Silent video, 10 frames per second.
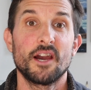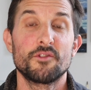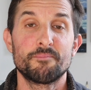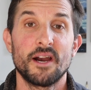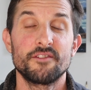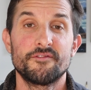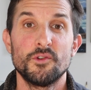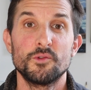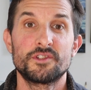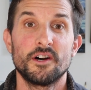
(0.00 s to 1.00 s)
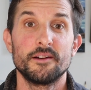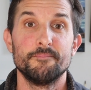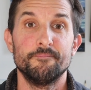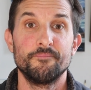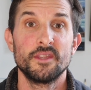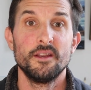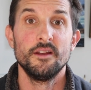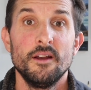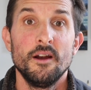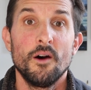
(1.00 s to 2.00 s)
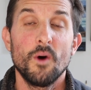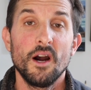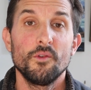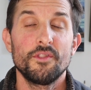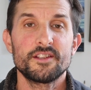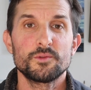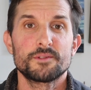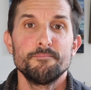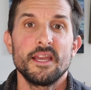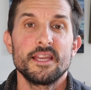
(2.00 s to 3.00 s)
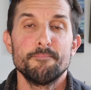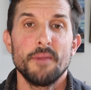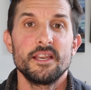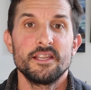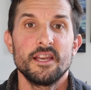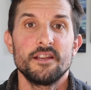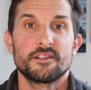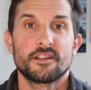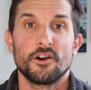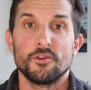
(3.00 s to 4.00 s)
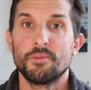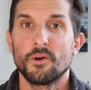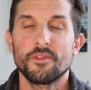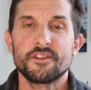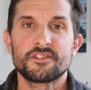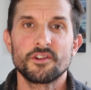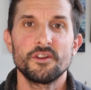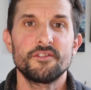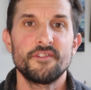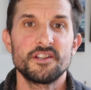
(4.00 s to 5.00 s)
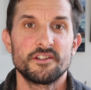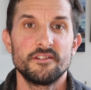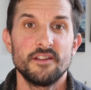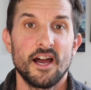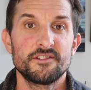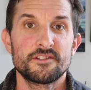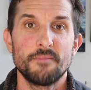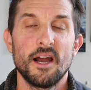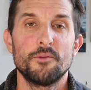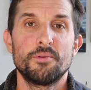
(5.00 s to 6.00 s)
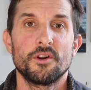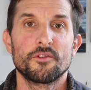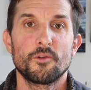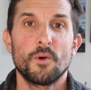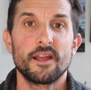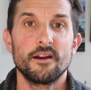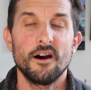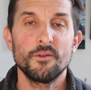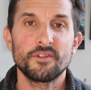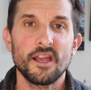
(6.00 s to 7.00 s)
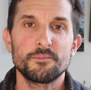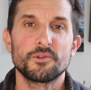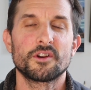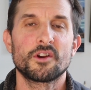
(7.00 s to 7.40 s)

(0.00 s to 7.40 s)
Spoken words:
able to paint full-time? Well, this was me many years ago, but with a solid vision and some help along the way, I was able to